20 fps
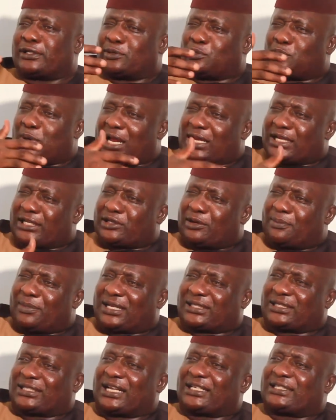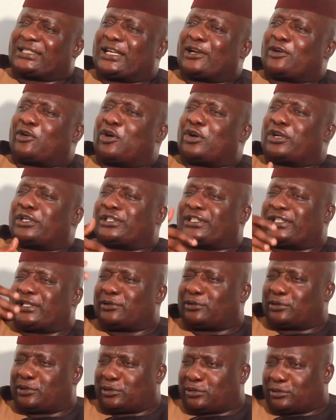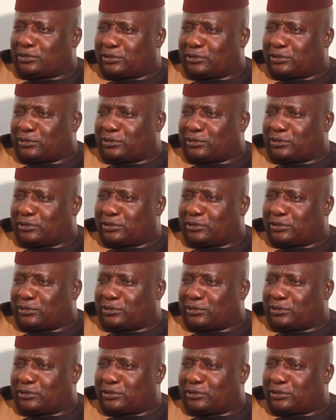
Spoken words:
You did well in your master's, they encouraged you to